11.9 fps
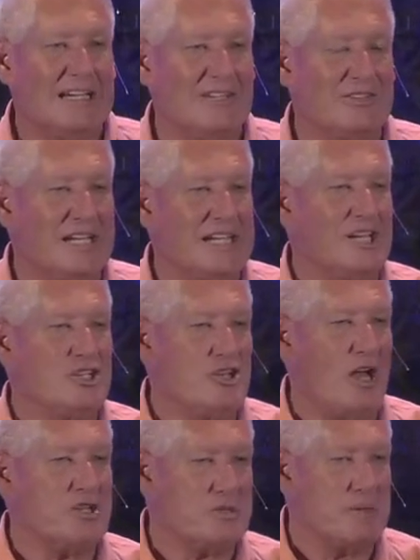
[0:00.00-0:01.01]
is they get
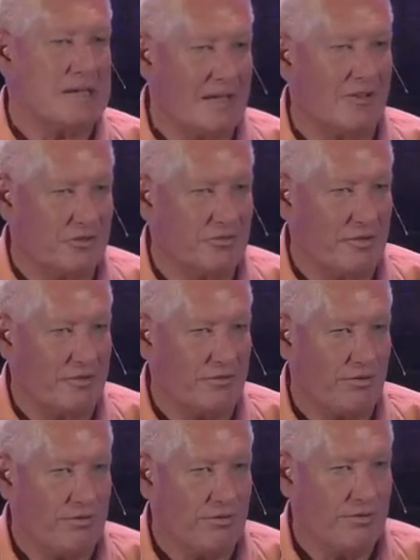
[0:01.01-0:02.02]
judged because of
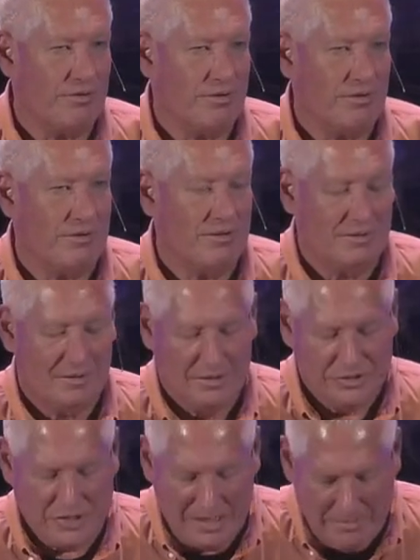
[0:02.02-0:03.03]
it.
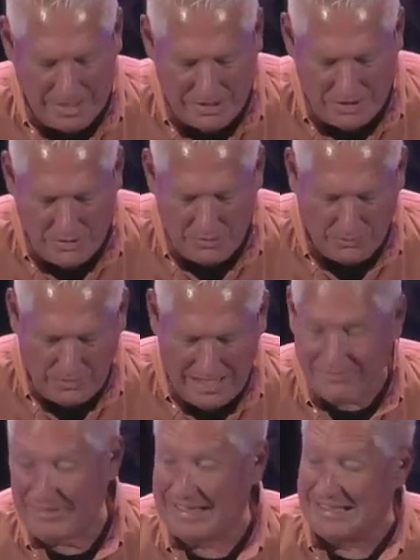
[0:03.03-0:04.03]
Shame on you for
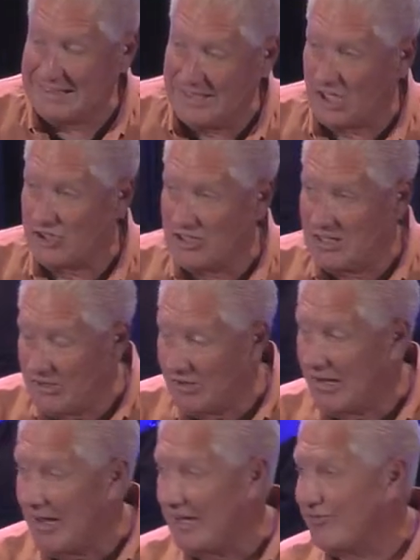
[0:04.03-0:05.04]
having an addiction in
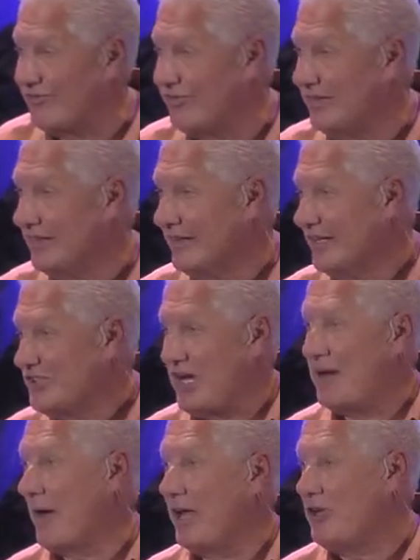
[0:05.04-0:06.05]
your life
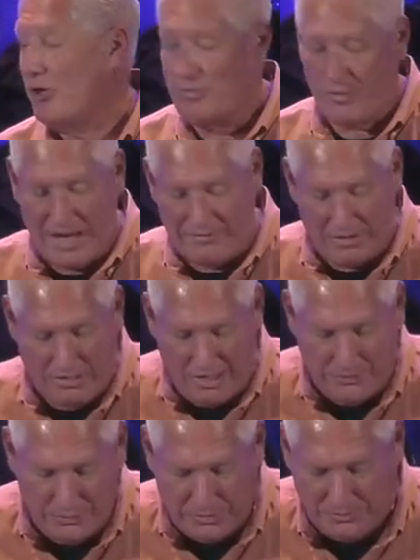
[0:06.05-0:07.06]
Shame on you for having
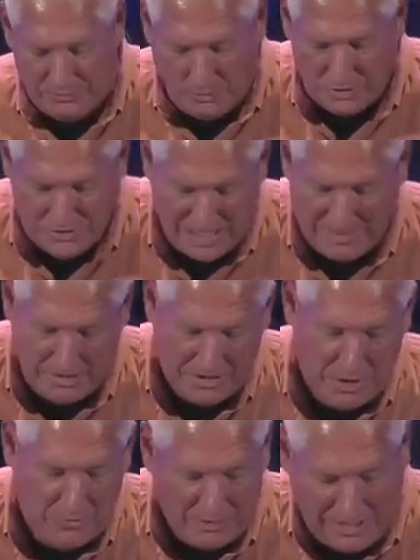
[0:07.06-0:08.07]
gone through divorce. Shame on
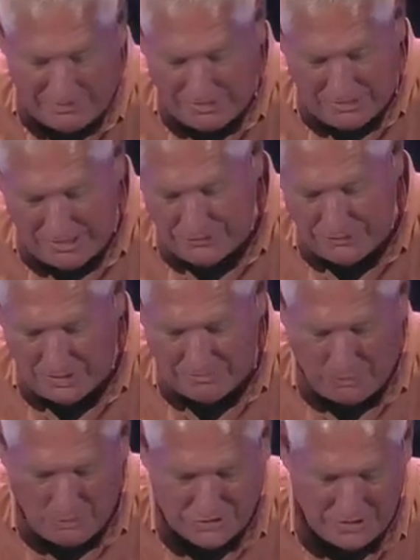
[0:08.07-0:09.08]
you for having gone through an
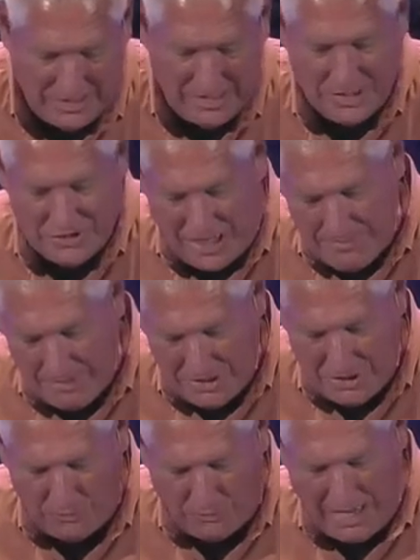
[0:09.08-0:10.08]
abortion. Shame
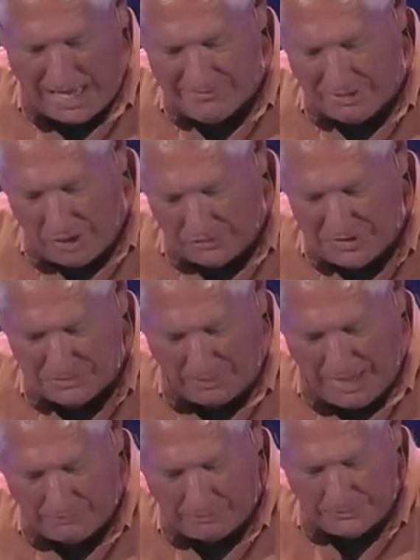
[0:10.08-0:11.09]
on you for having all these
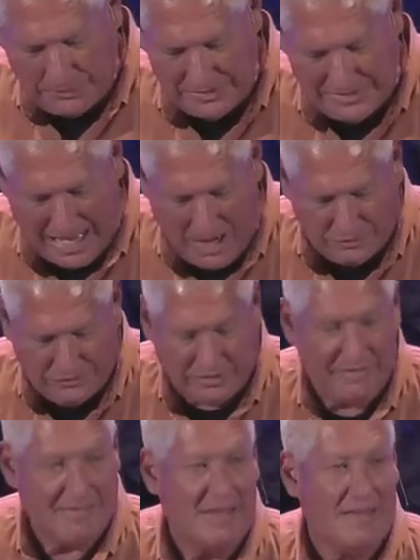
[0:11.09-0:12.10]
problems and doubts.